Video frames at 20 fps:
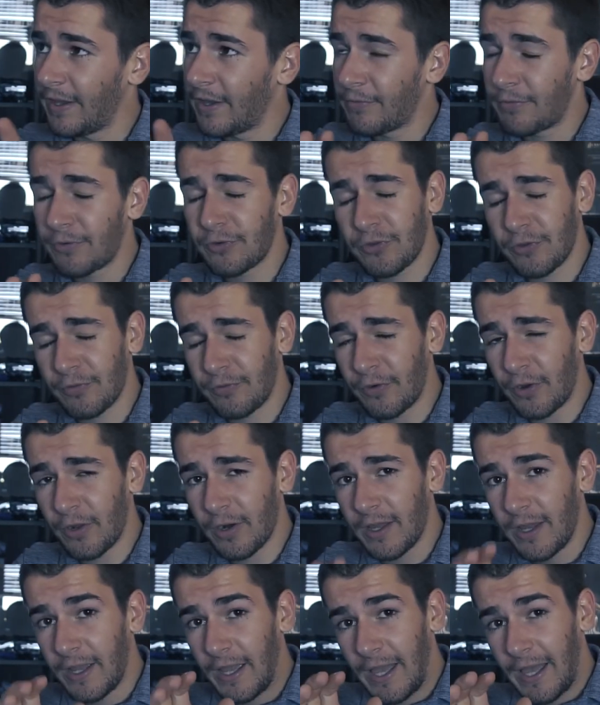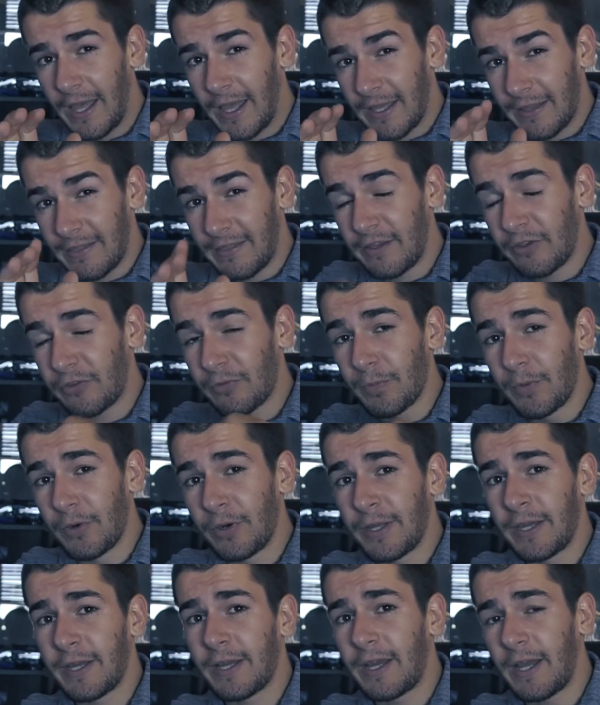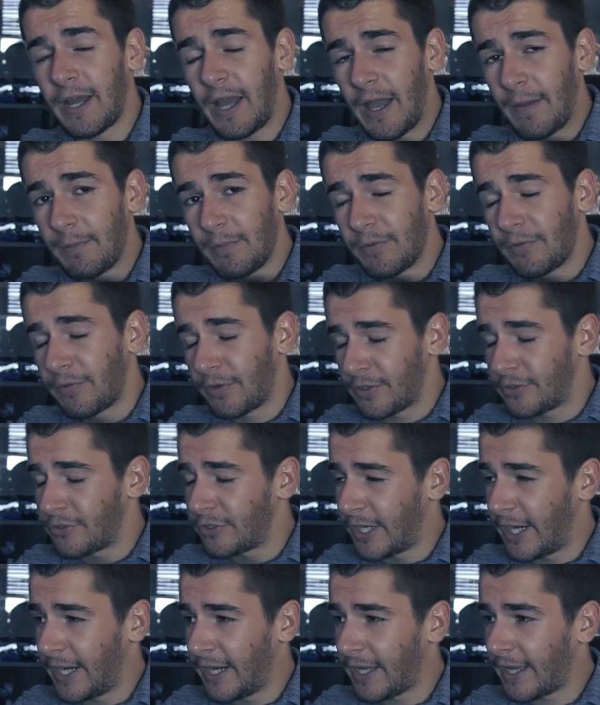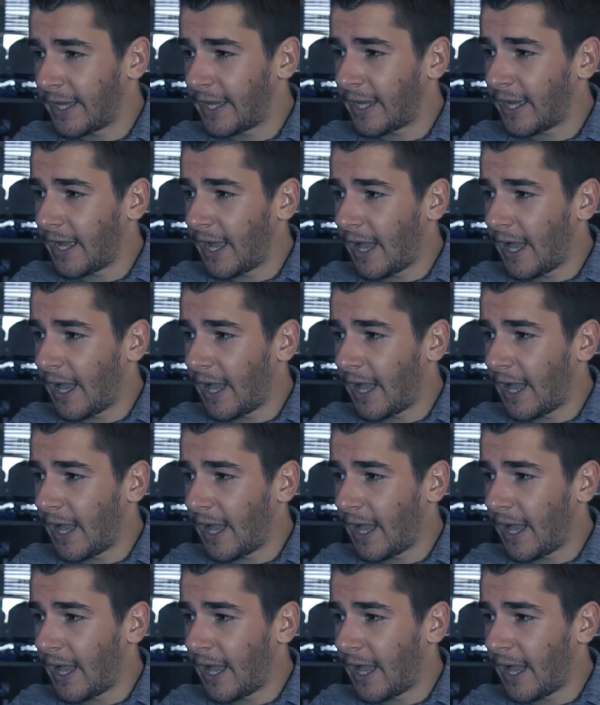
First of all, this morning before training